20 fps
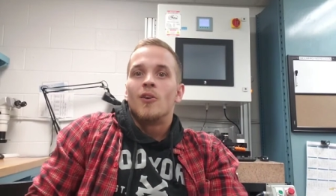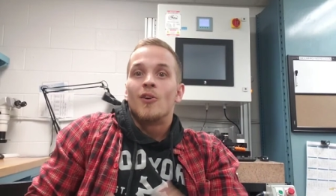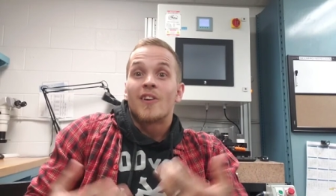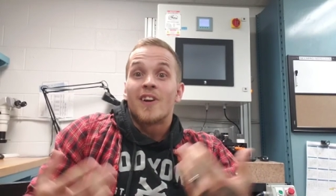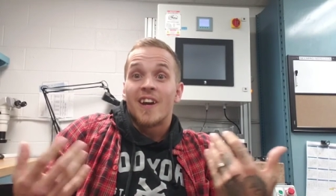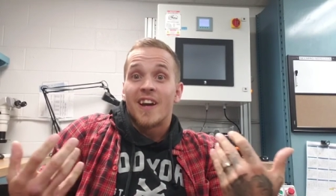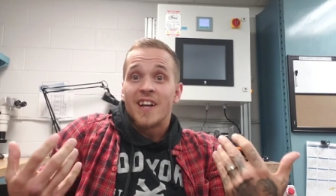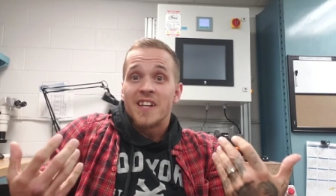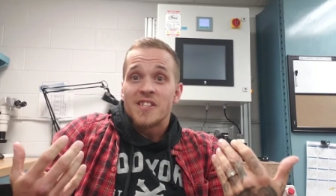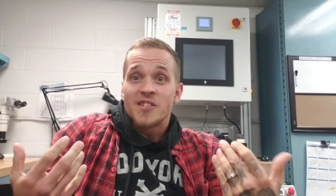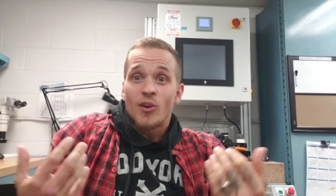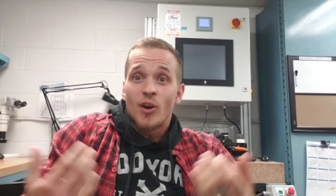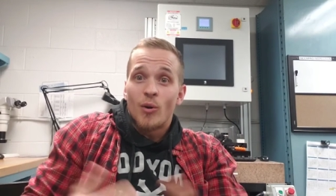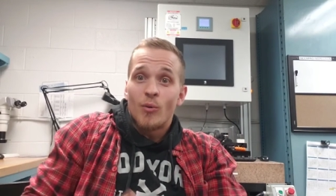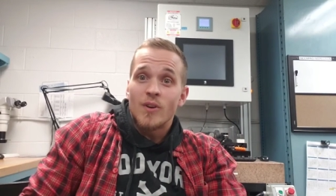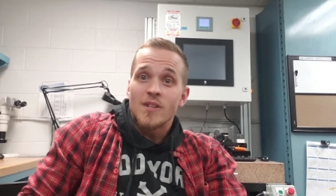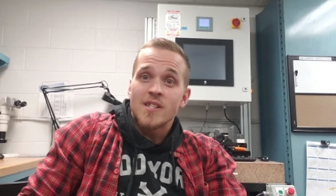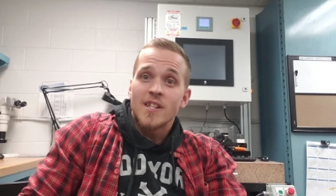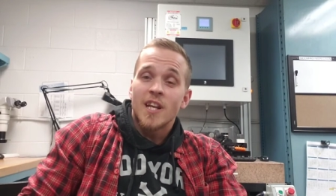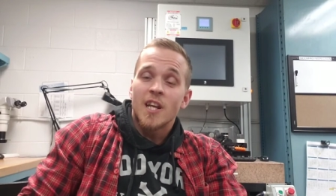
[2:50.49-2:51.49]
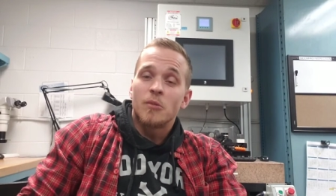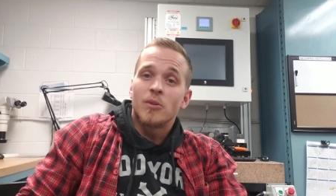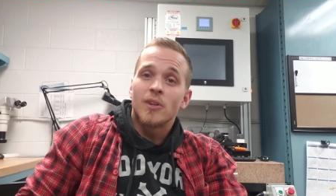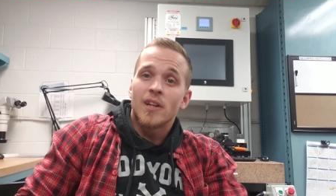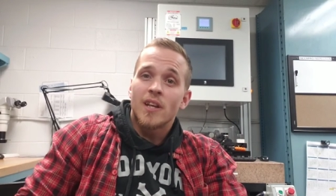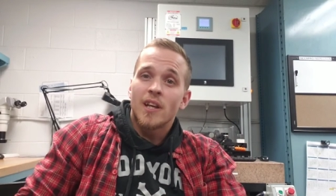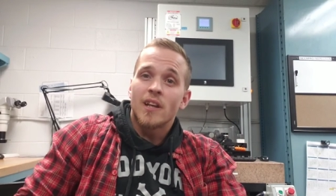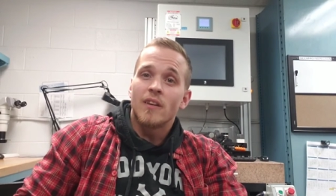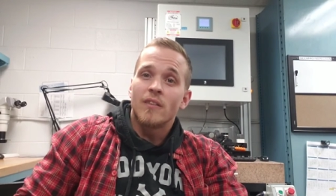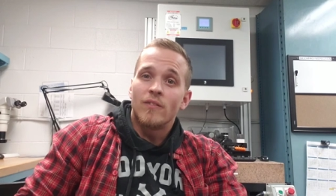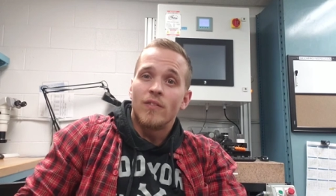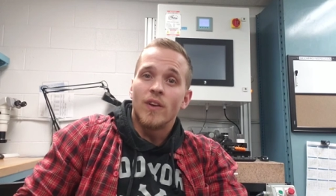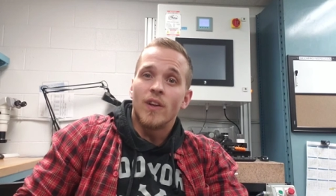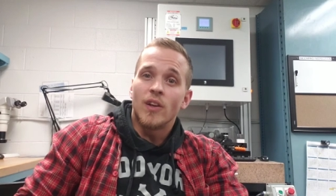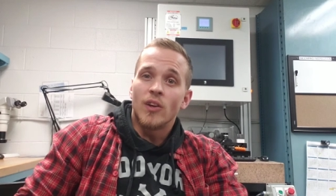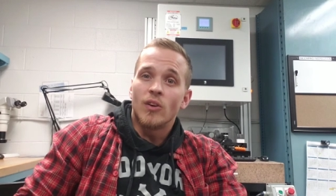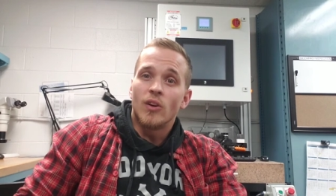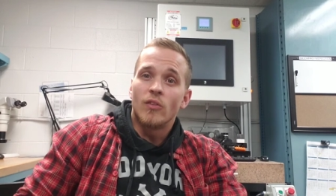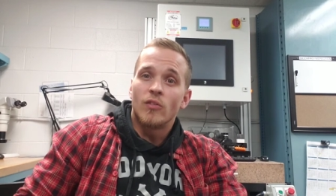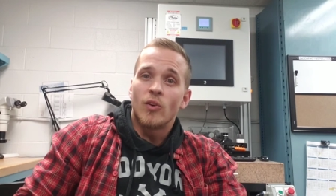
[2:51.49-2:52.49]
Okay, so I wasn't able to get a
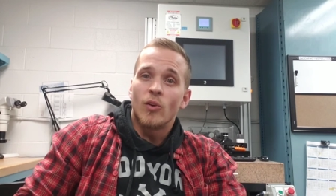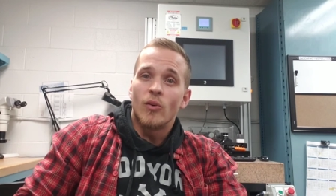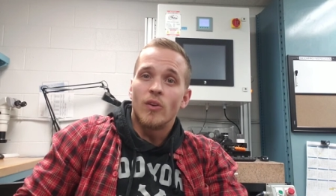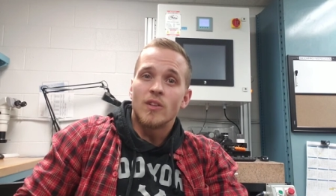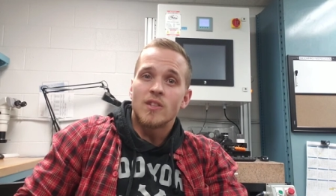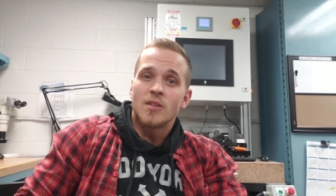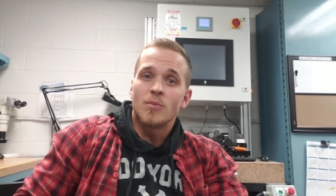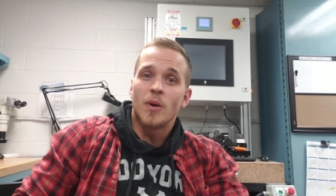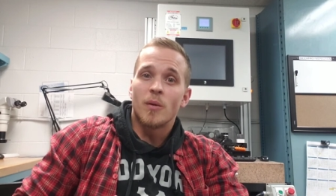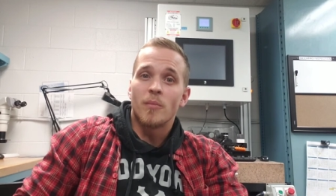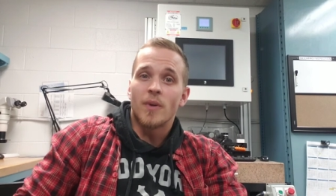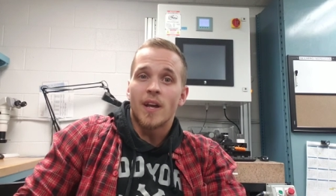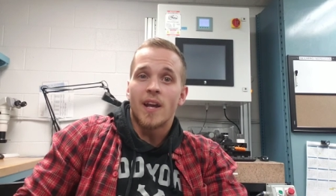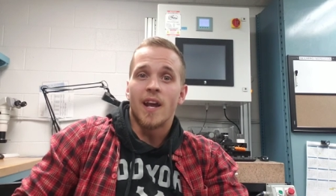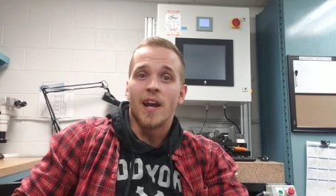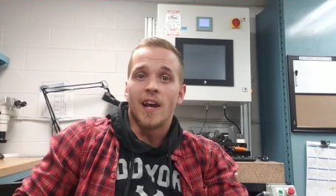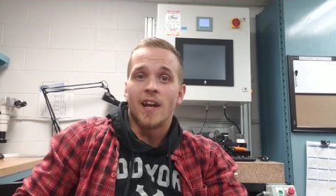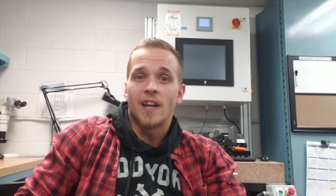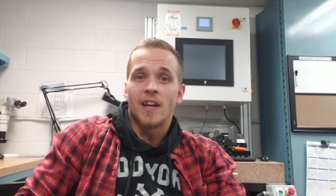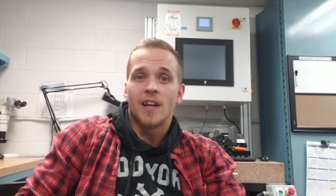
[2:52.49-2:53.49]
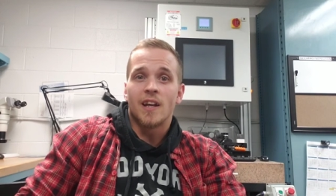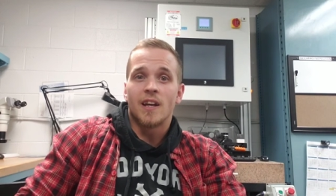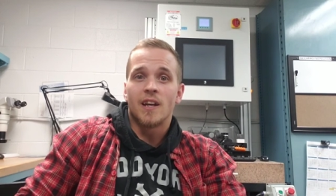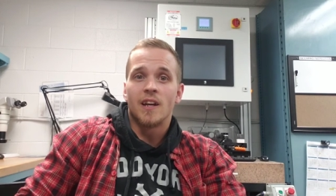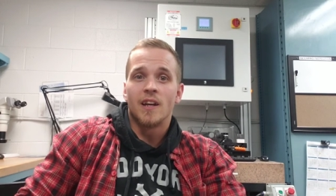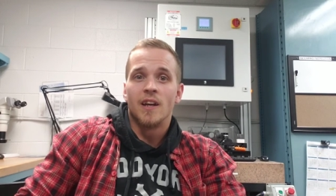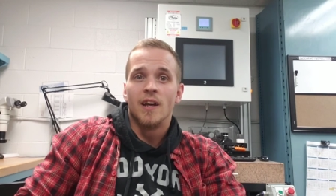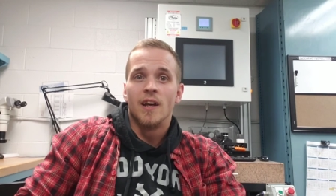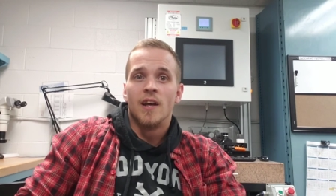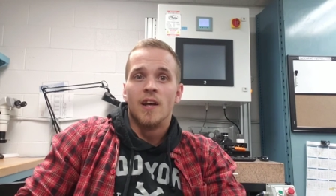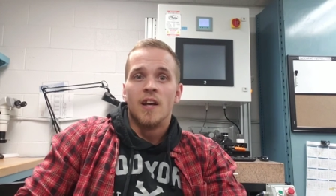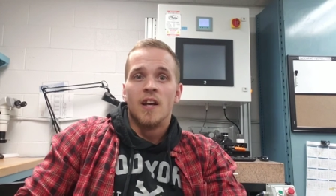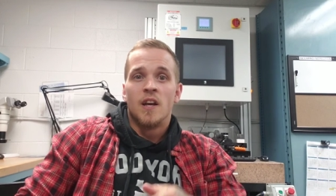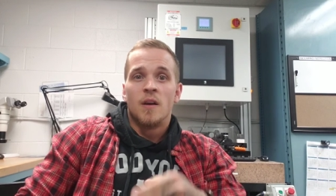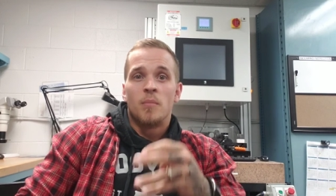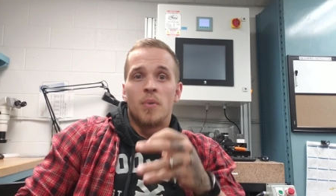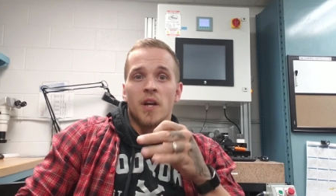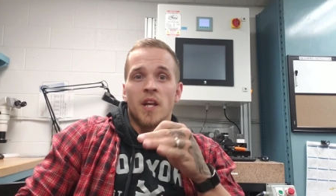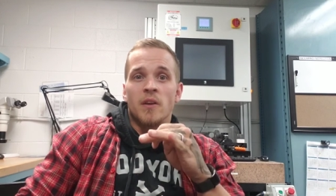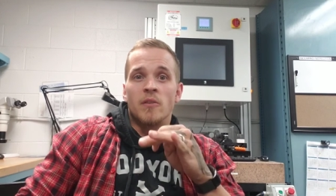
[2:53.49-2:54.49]
video of going to my mechanic,
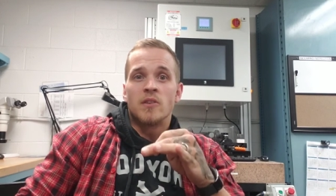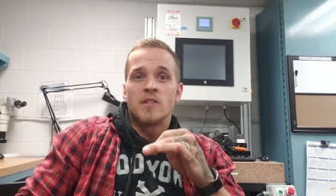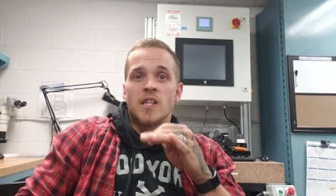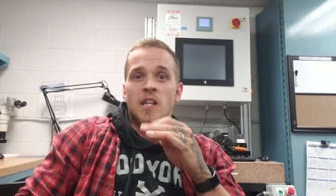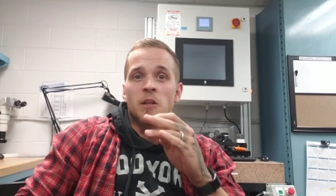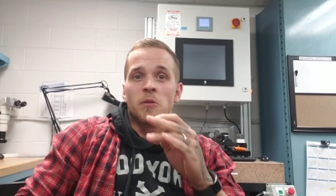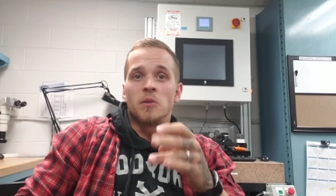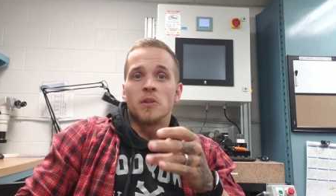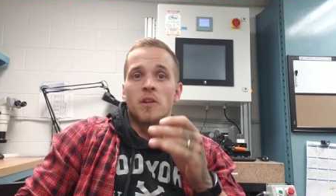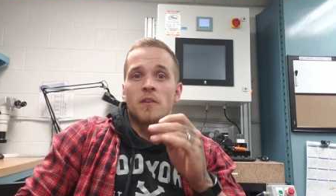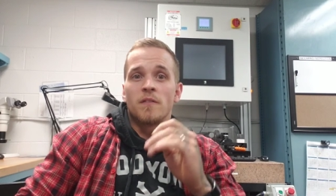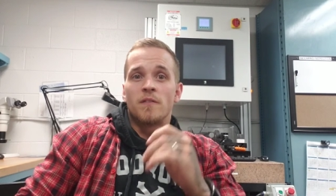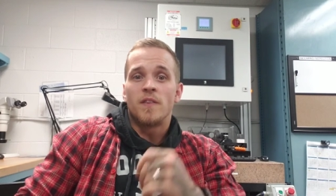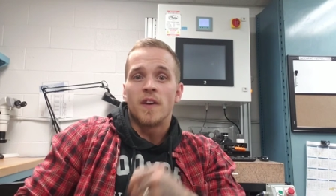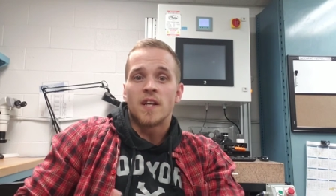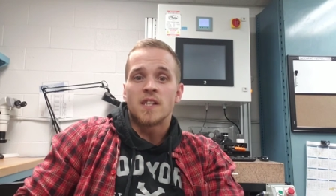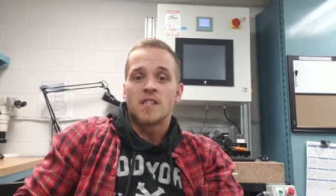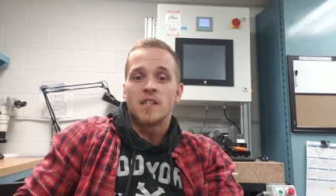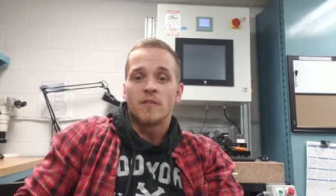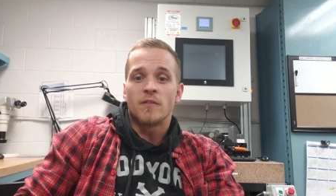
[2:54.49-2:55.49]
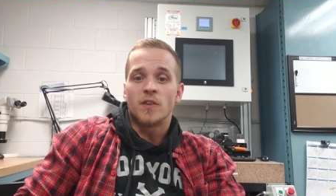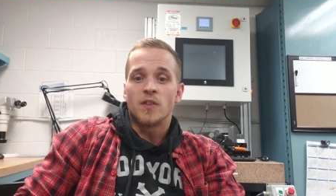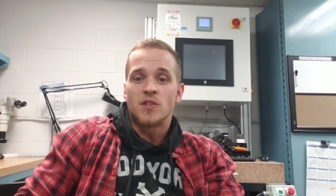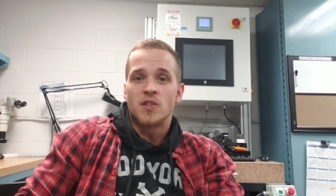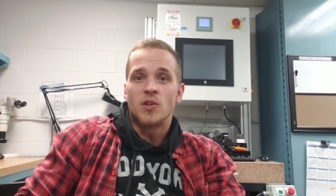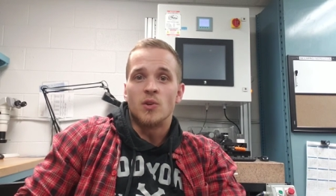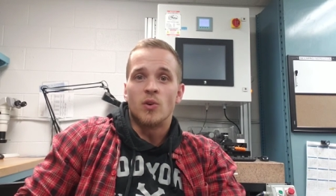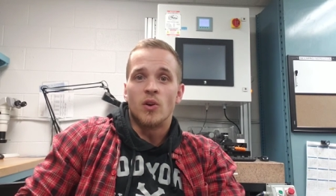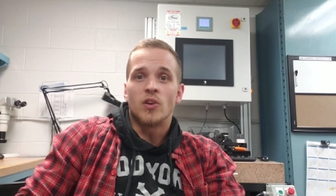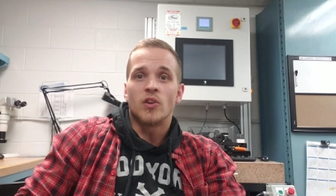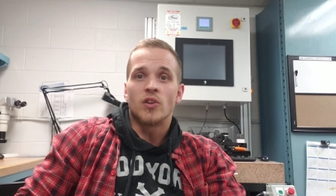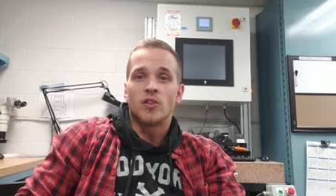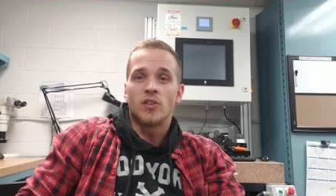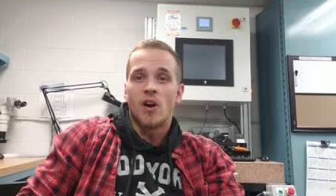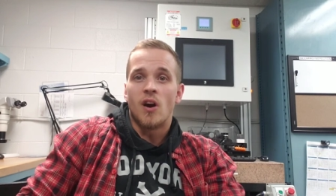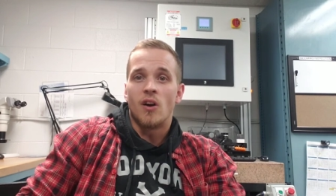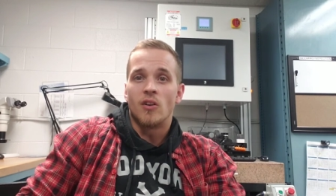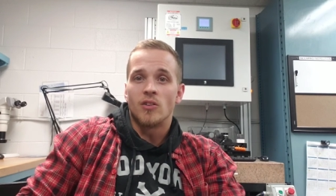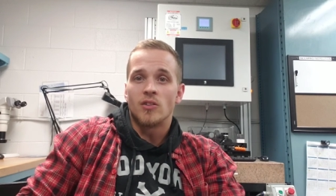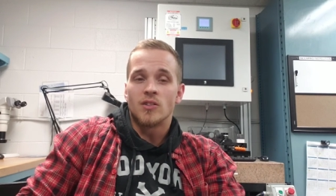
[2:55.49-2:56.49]
but he was able to fix it for
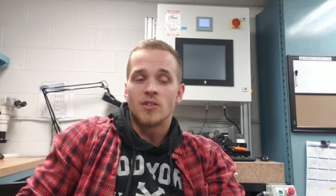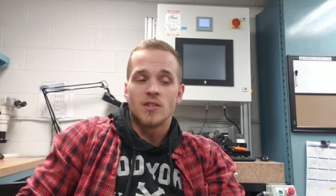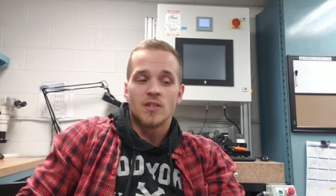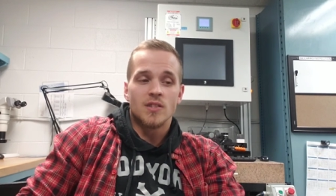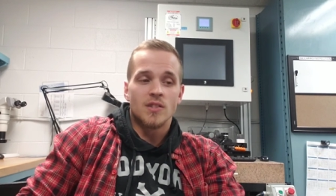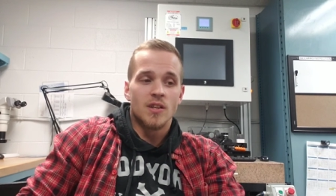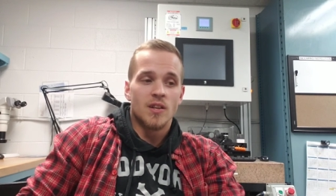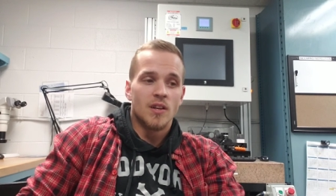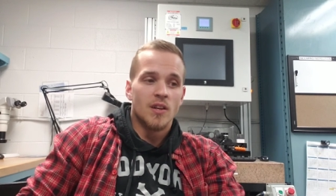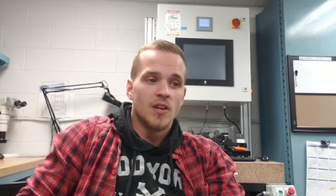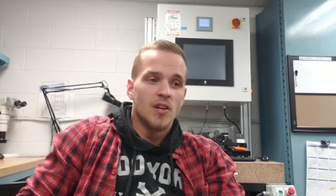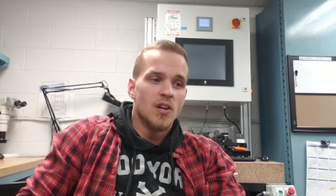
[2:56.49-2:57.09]
$200.